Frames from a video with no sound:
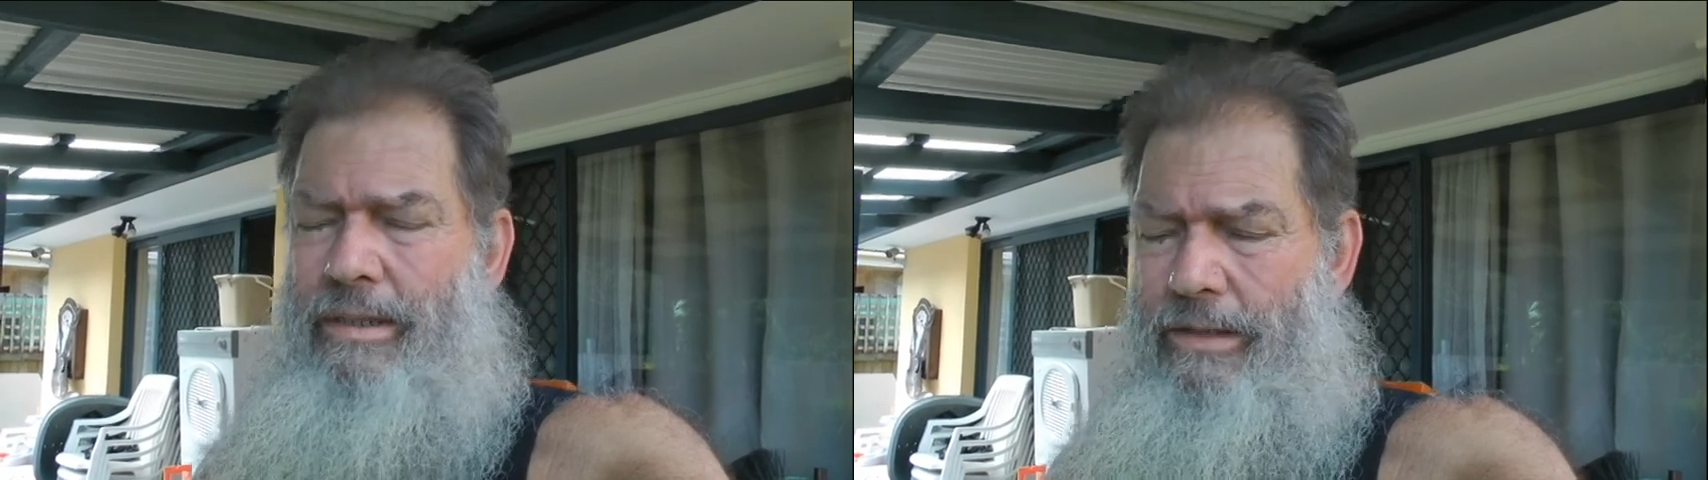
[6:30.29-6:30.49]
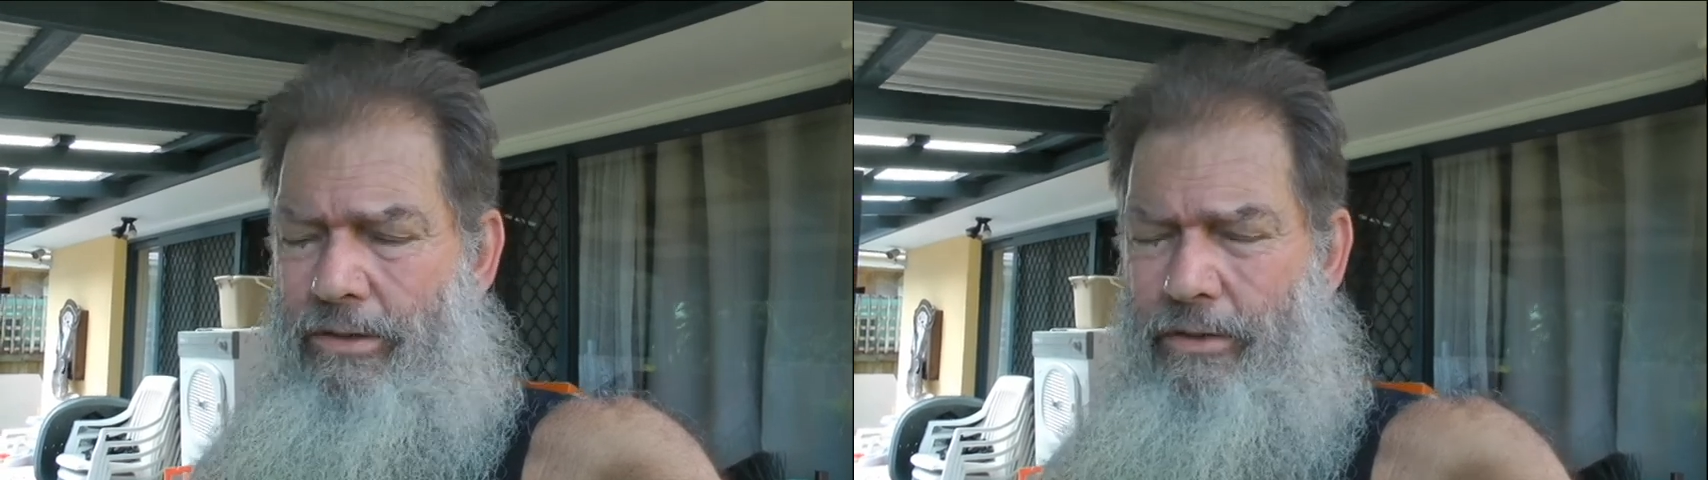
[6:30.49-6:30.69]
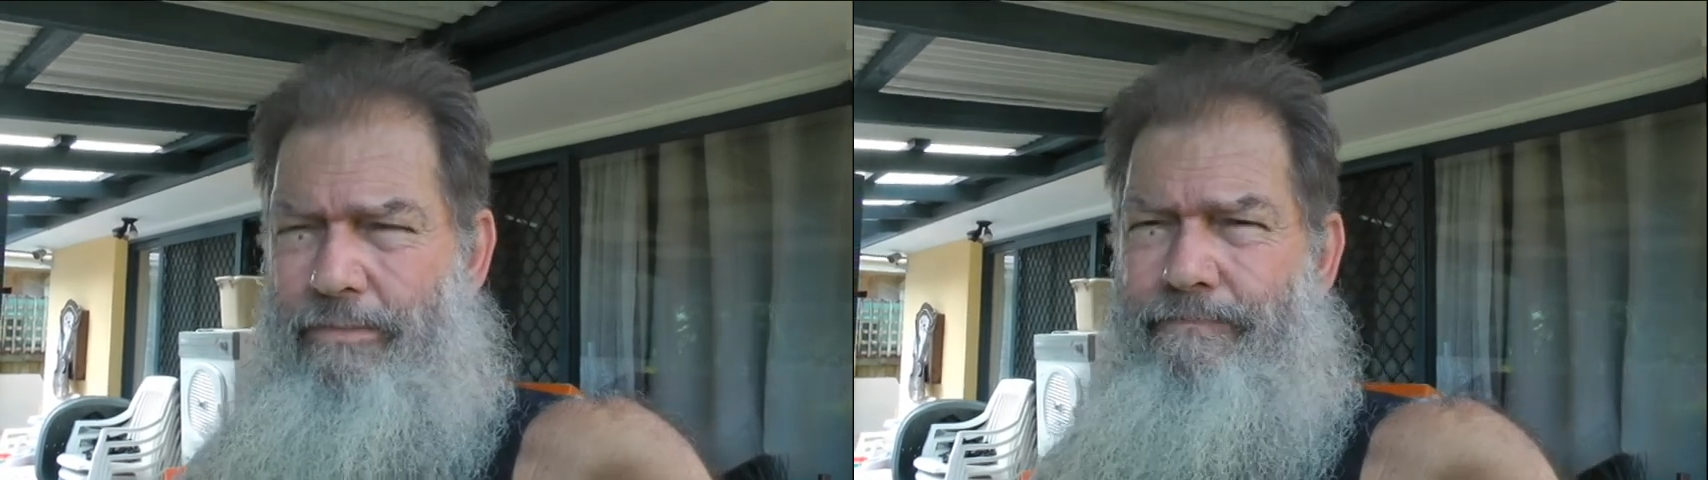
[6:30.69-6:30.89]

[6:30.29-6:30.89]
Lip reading: Alright.